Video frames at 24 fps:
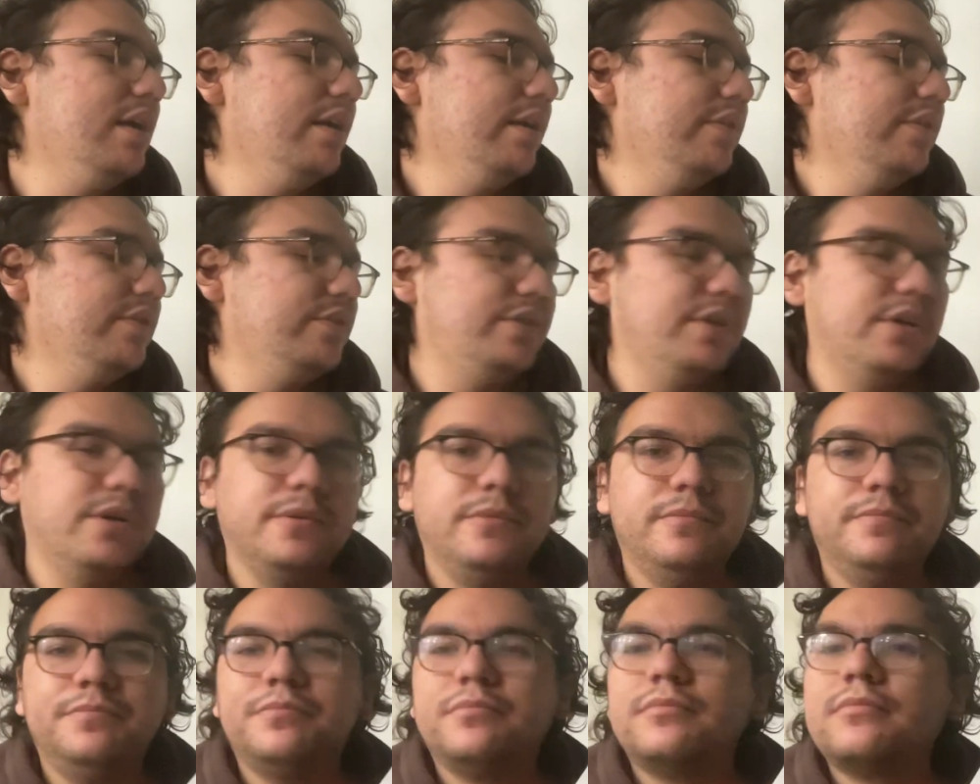So,
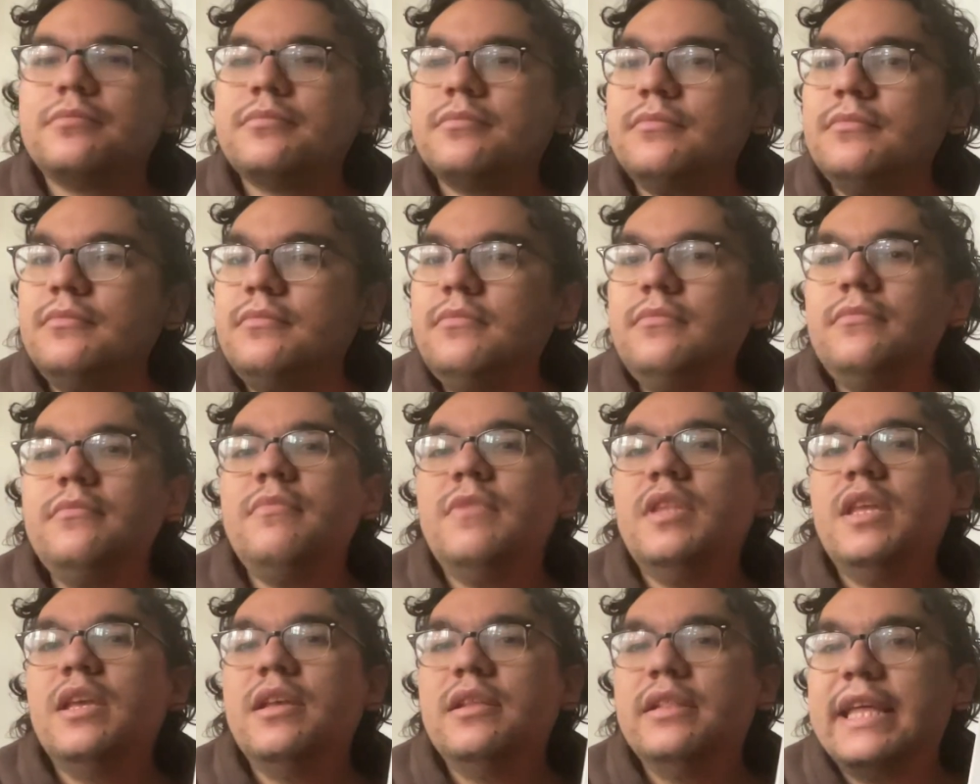
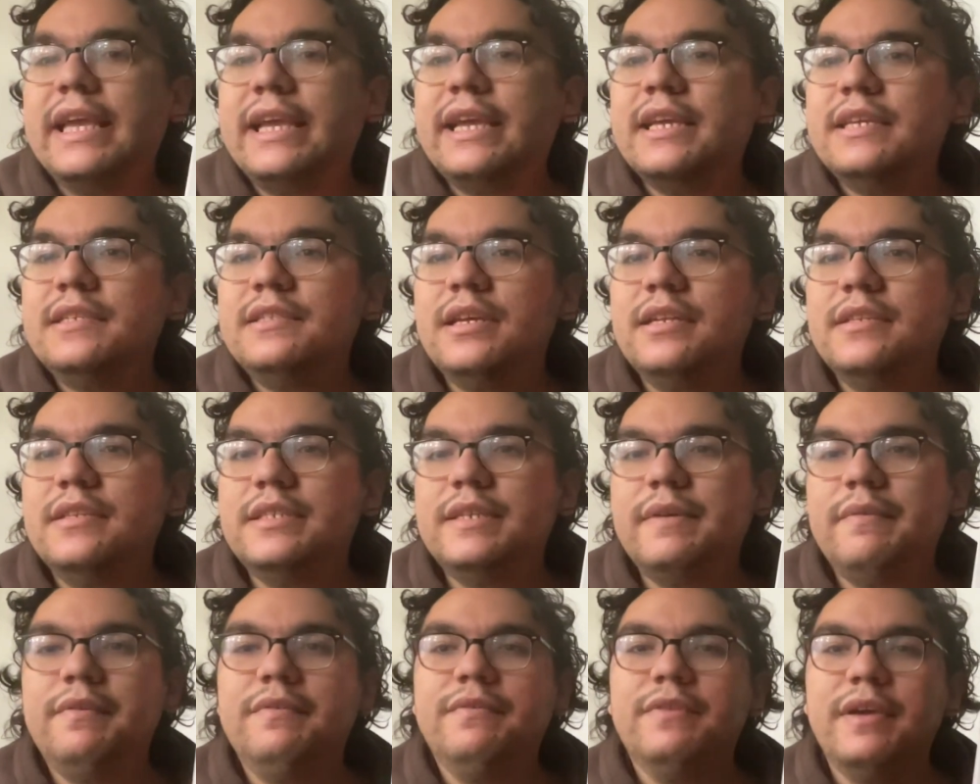like I said,
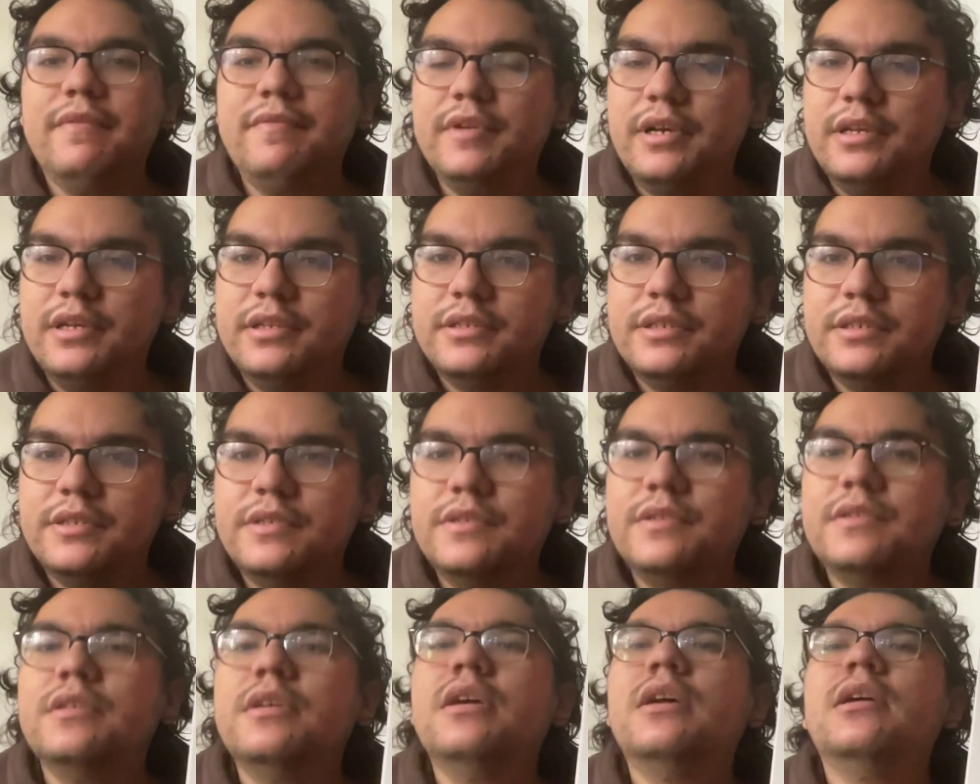
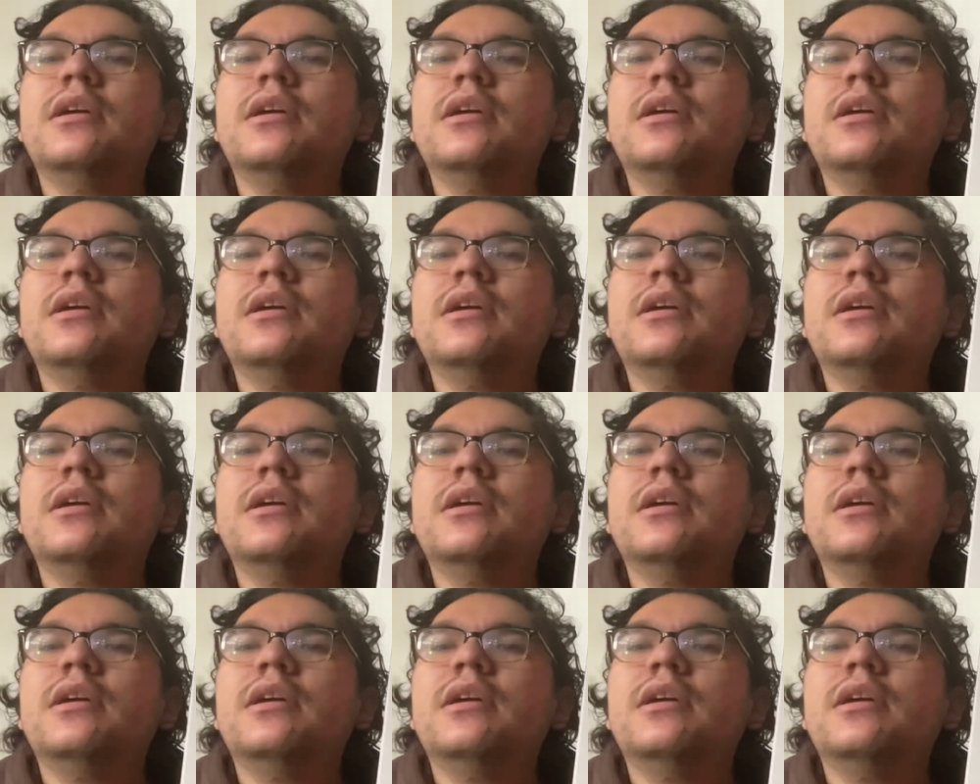$75.